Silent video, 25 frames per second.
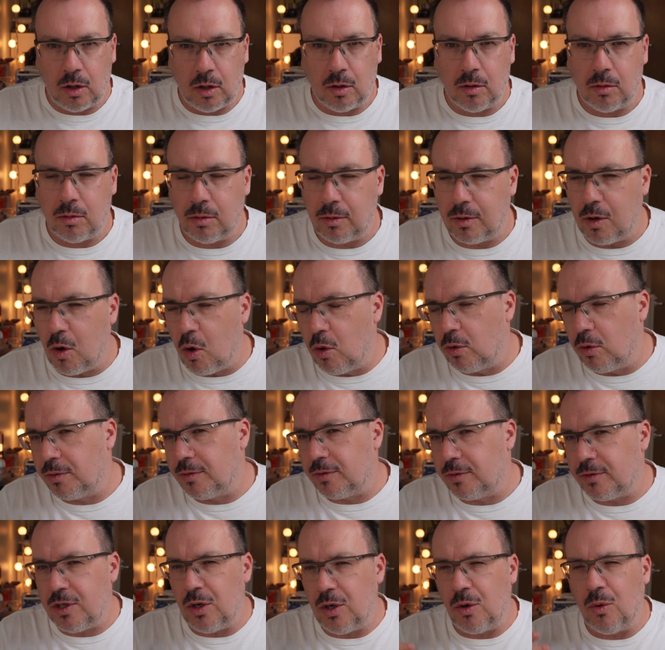all
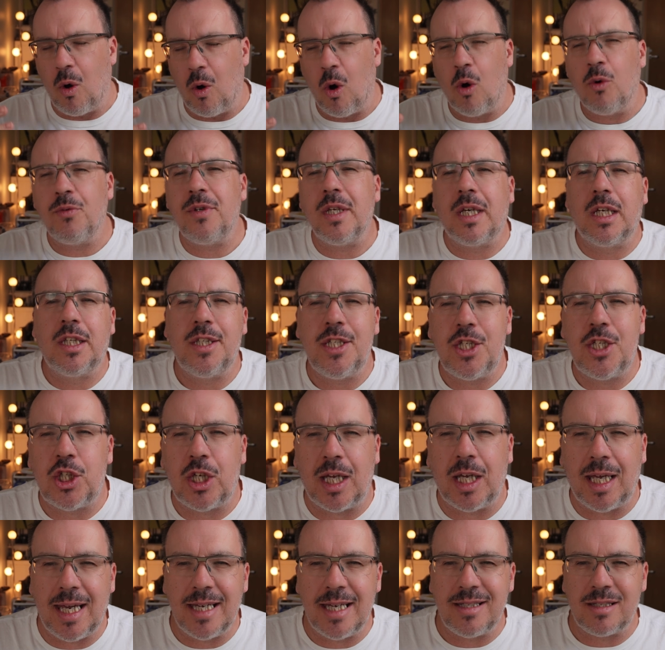the
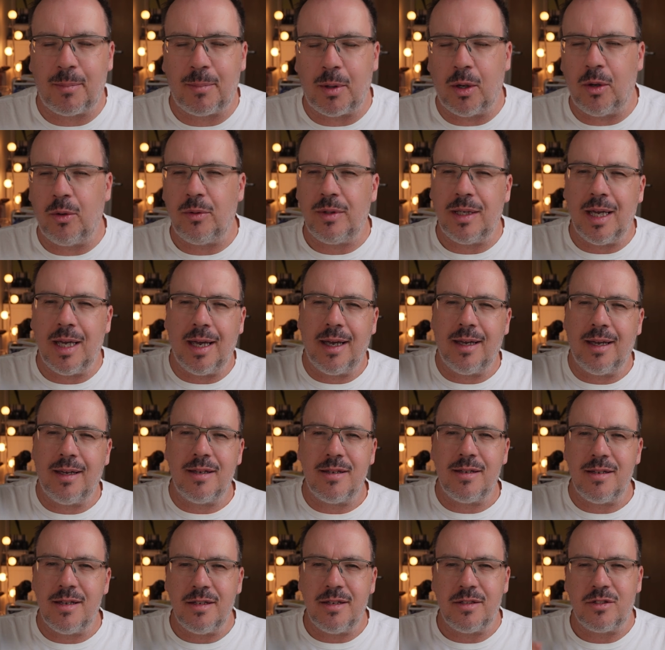cliches about,
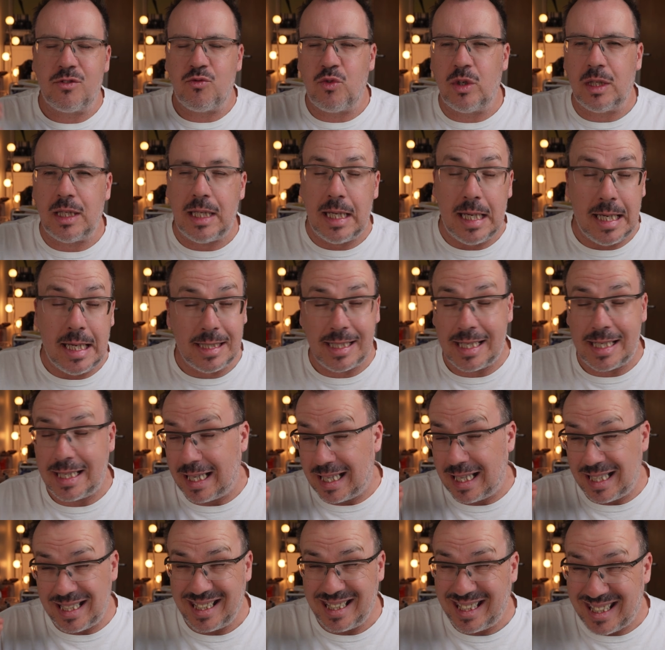it's really
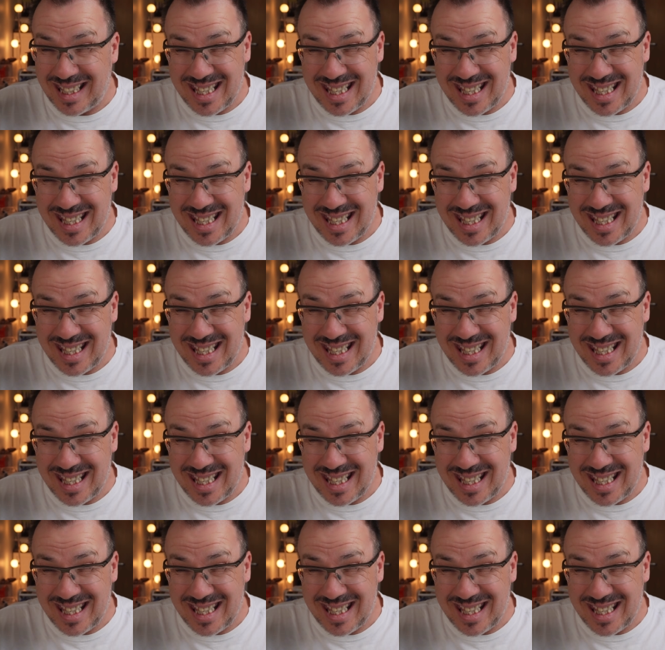easy.